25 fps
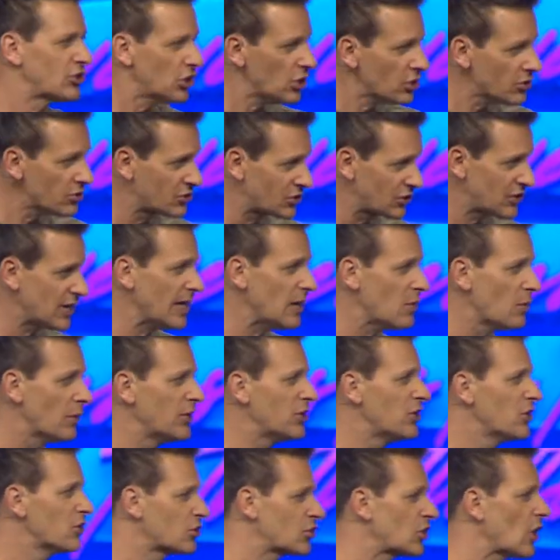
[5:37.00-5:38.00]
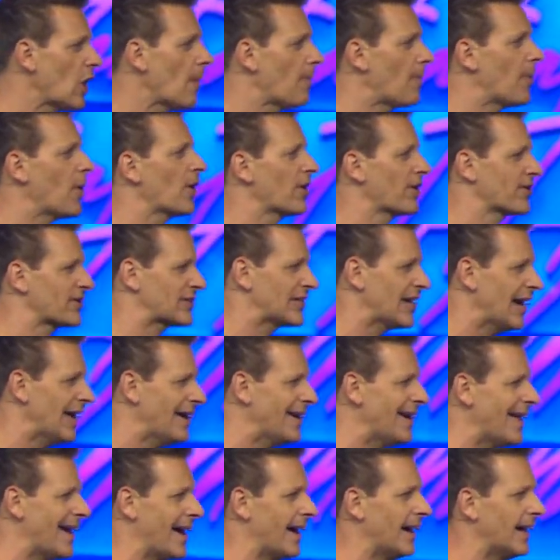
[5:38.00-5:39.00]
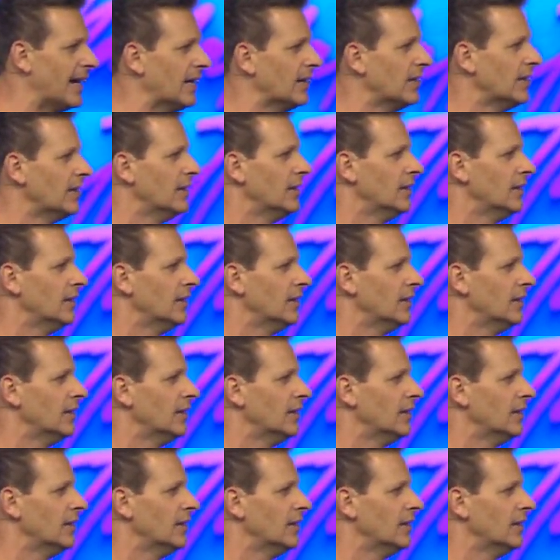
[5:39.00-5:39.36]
you see when you show up on a Sunday,